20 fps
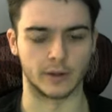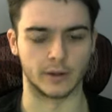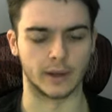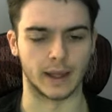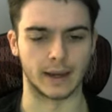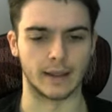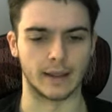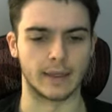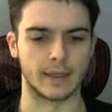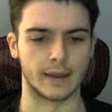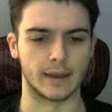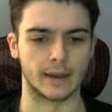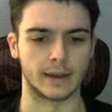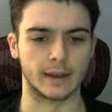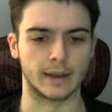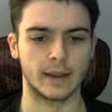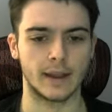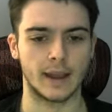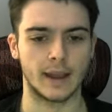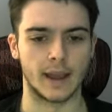kind of thing,
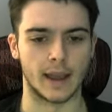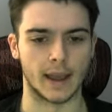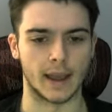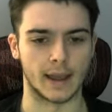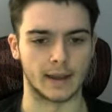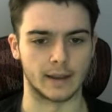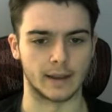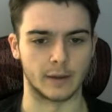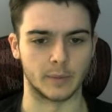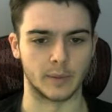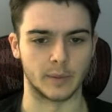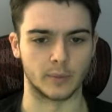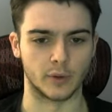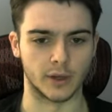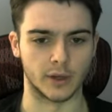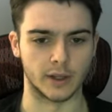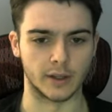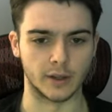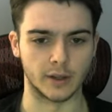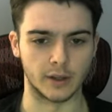and that'd be
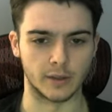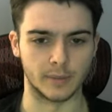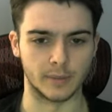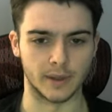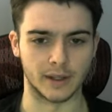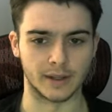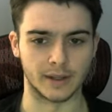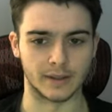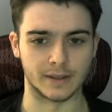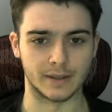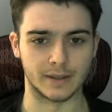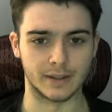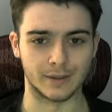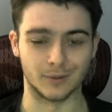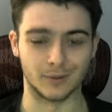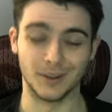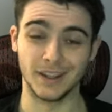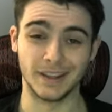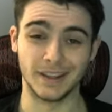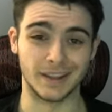pretty good because
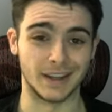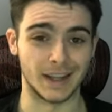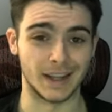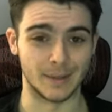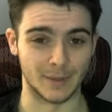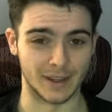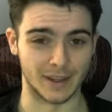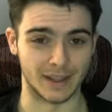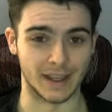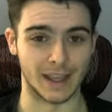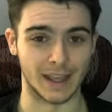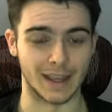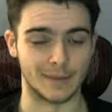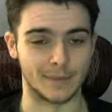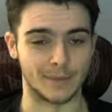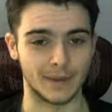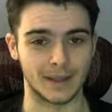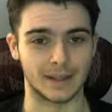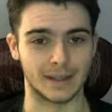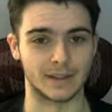really the name of the game
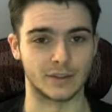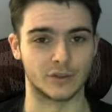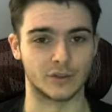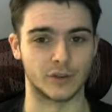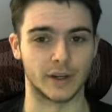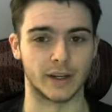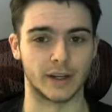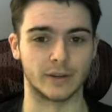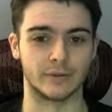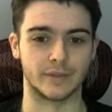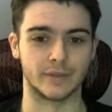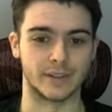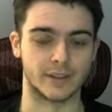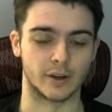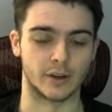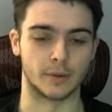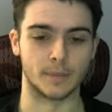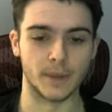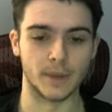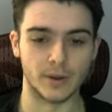in this Drago V-Star
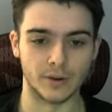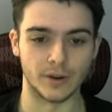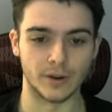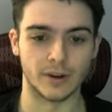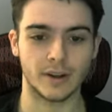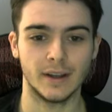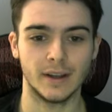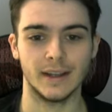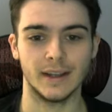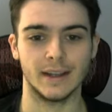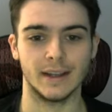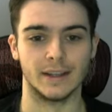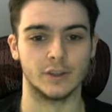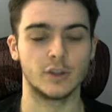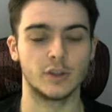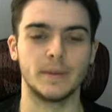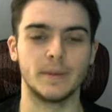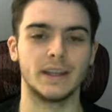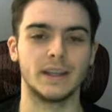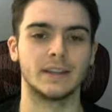mirror is
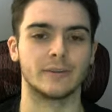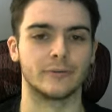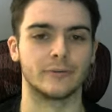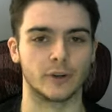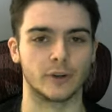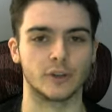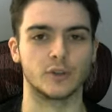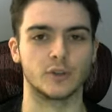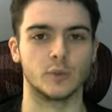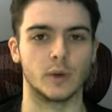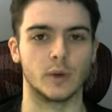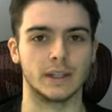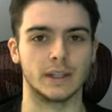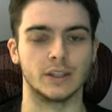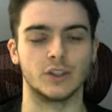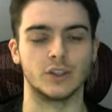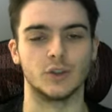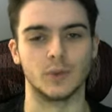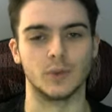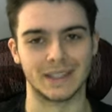just being the first one
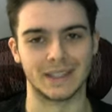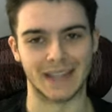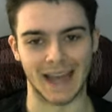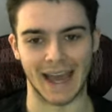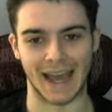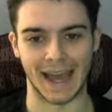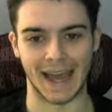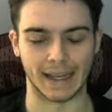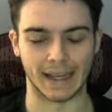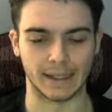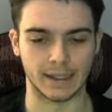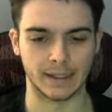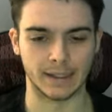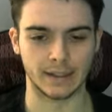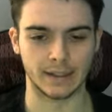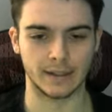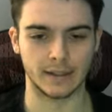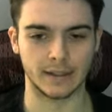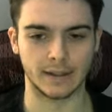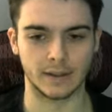to attack
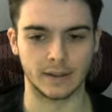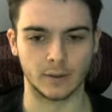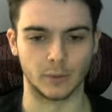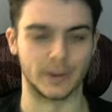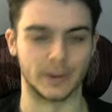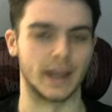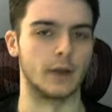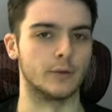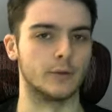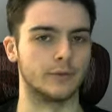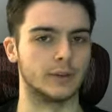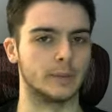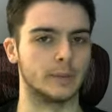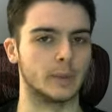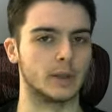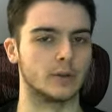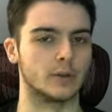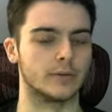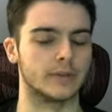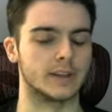without flipping
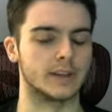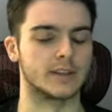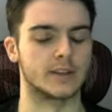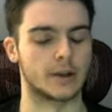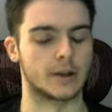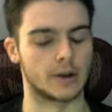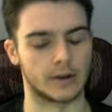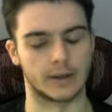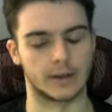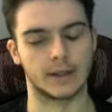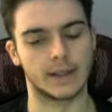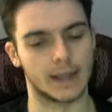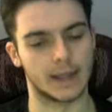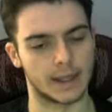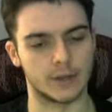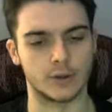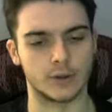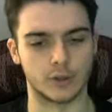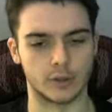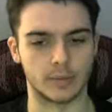your V-Star, and
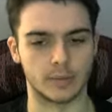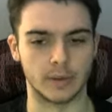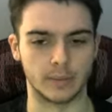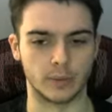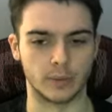you should be